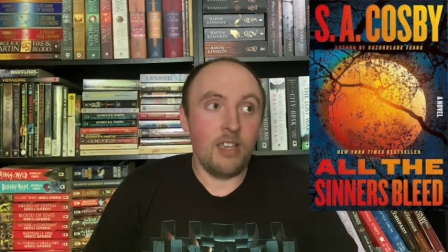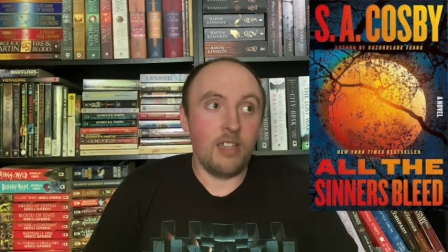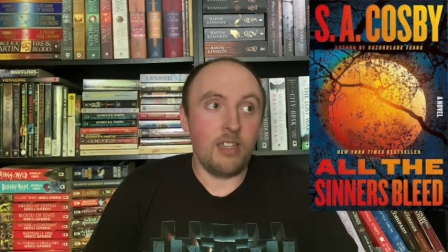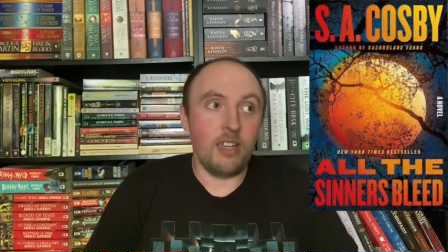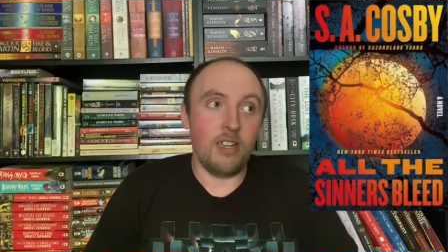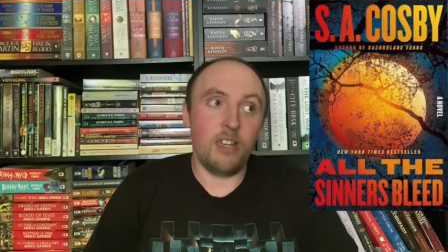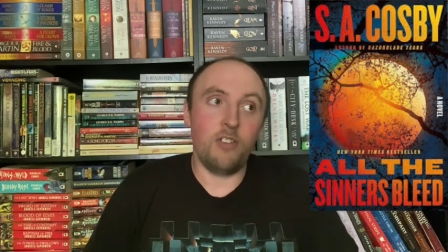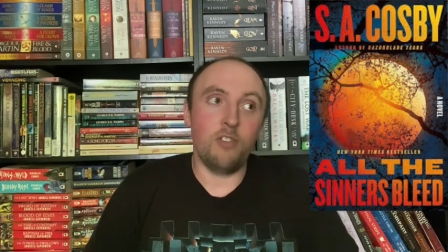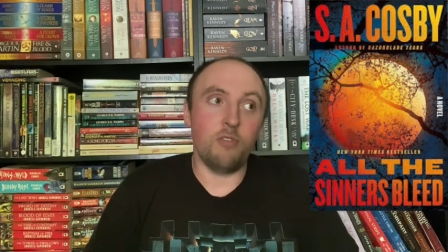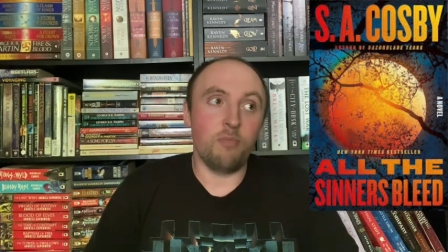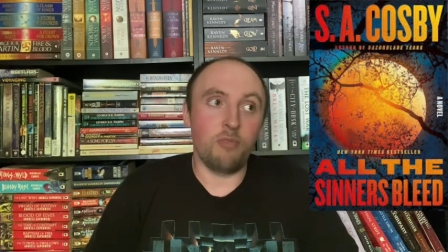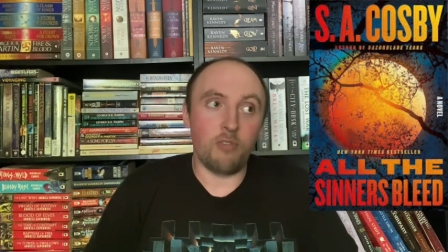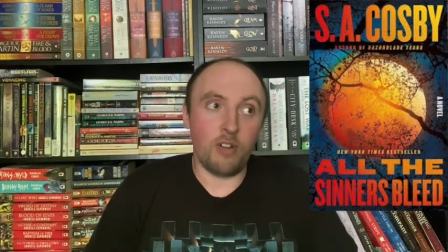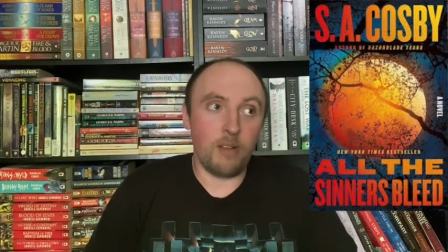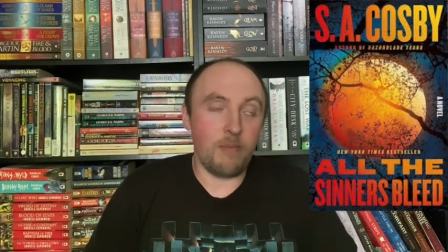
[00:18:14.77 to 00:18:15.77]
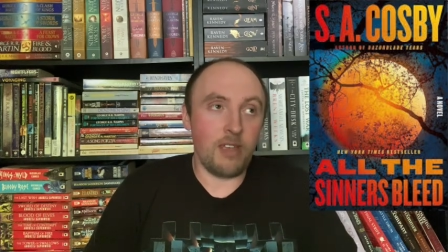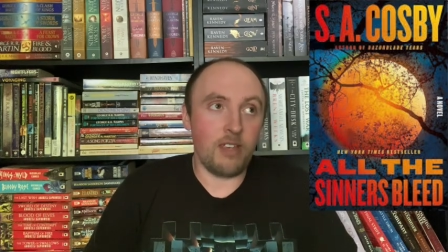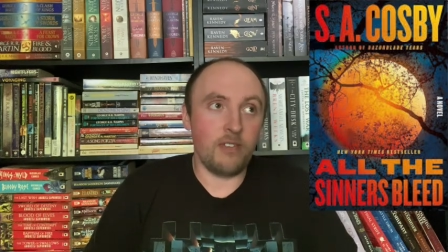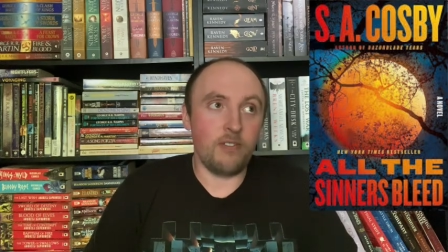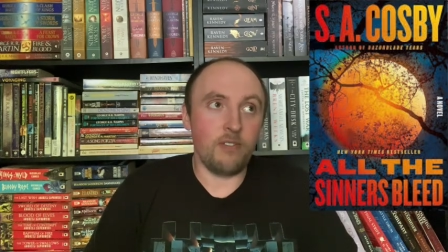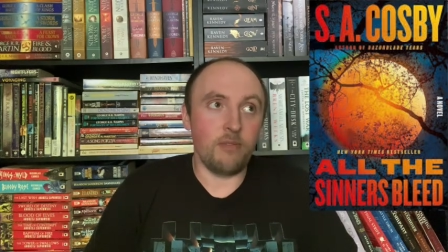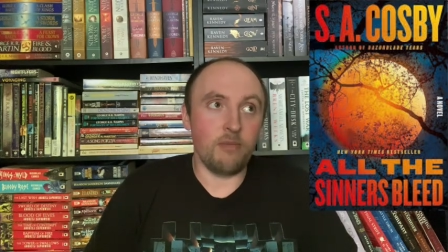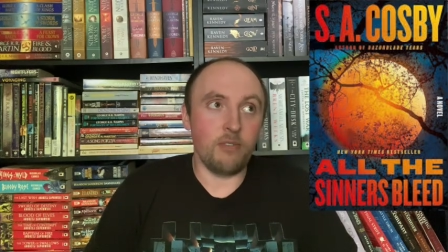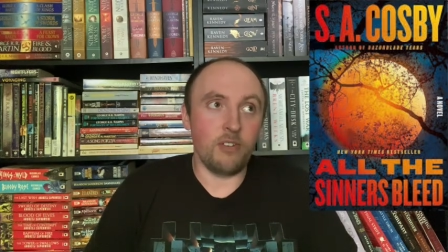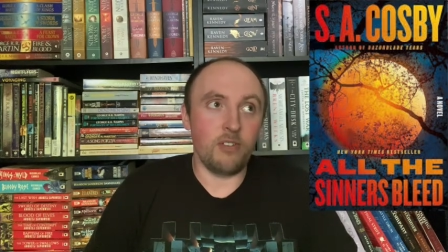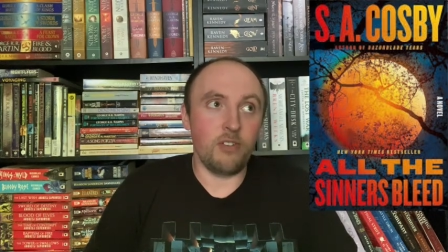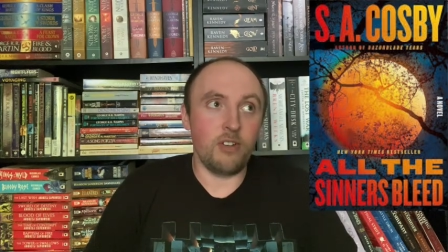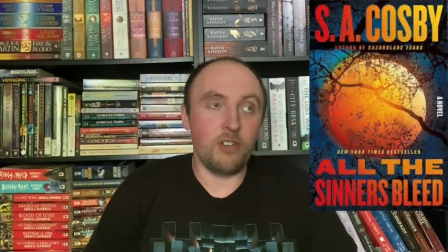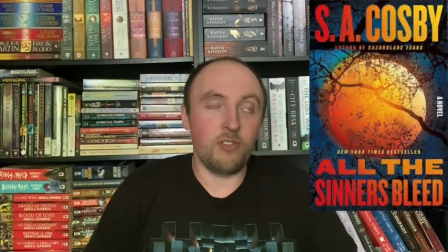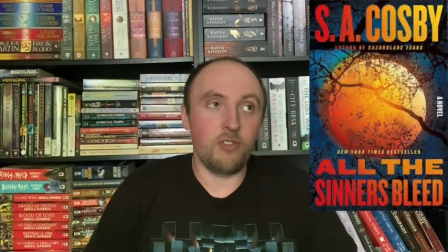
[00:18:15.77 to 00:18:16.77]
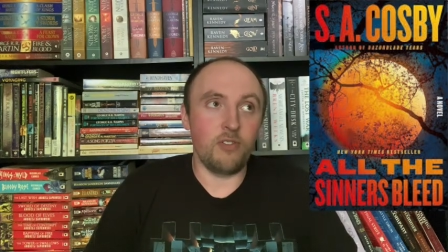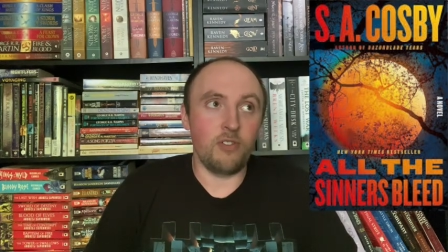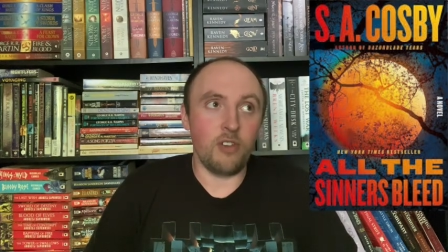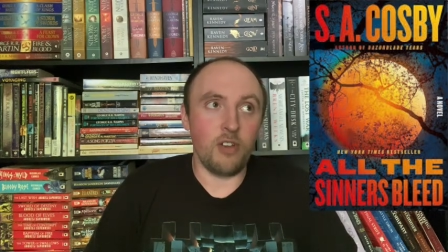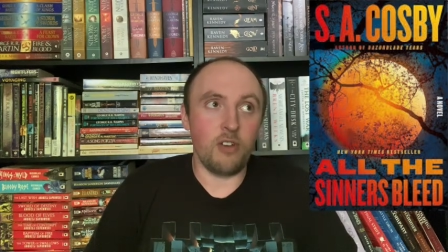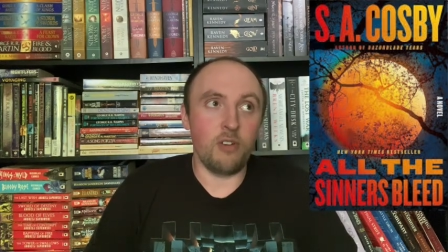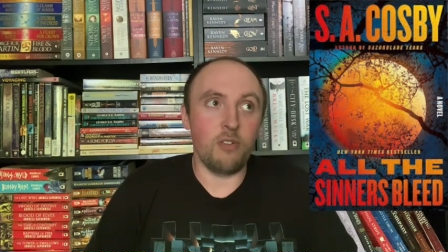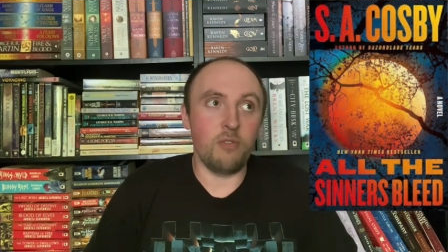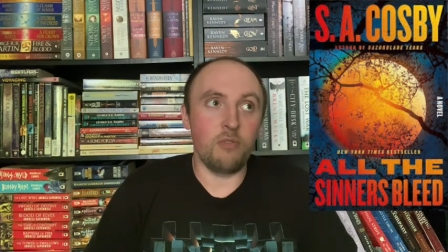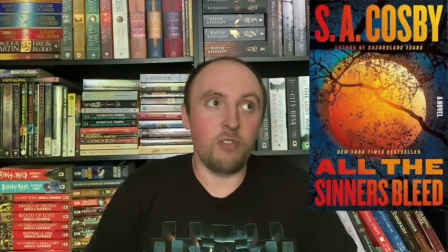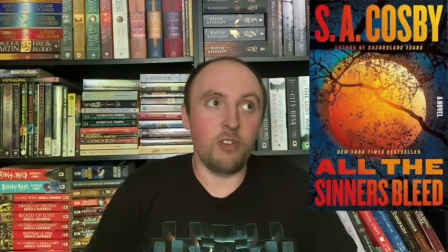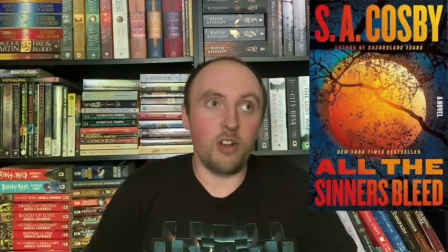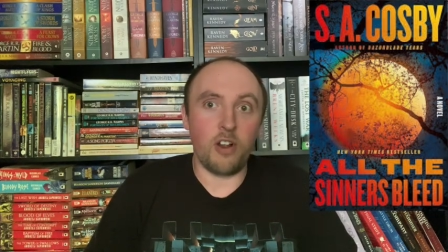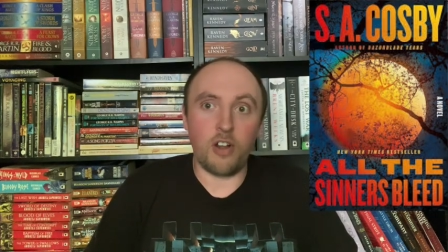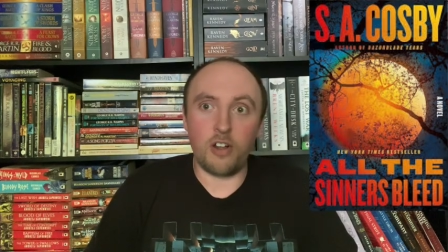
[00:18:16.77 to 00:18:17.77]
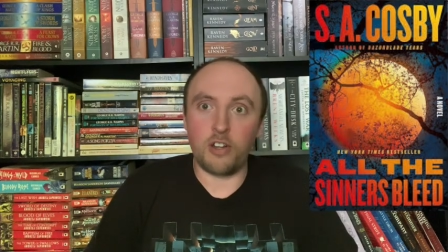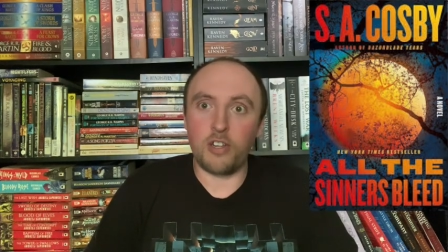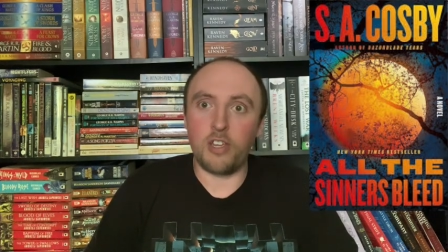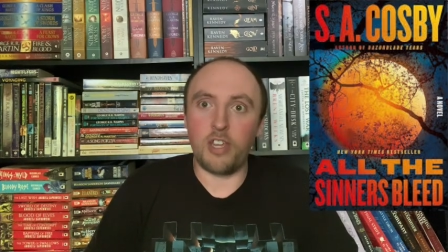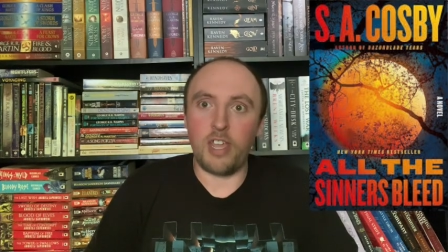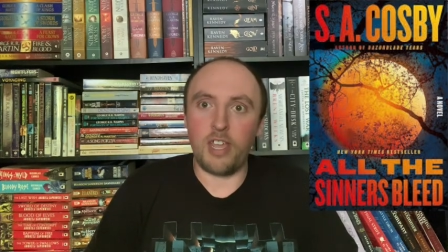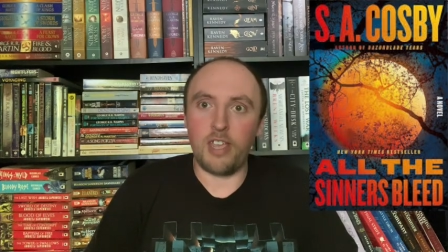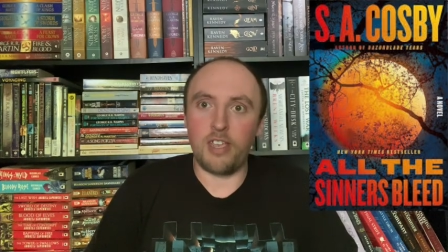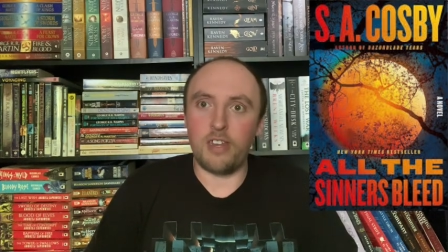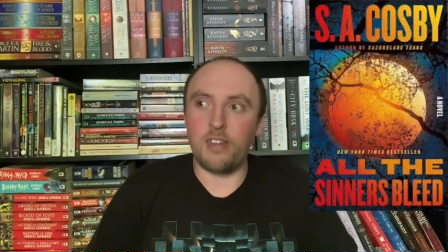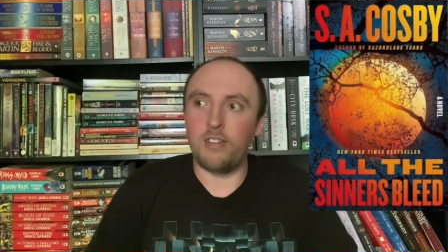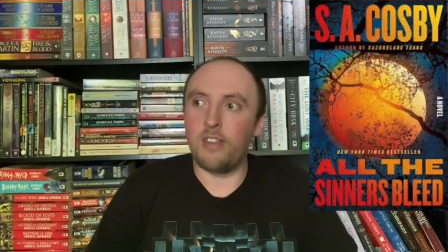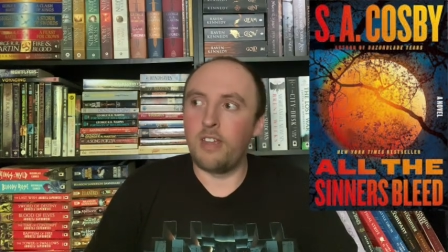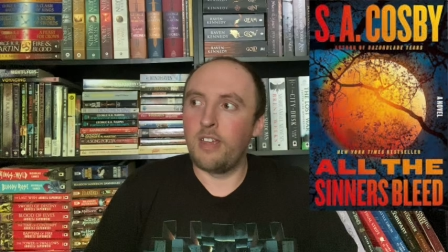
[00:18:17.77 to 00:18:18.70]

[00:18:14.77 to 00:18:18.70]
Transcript: The initial premise was just so dark and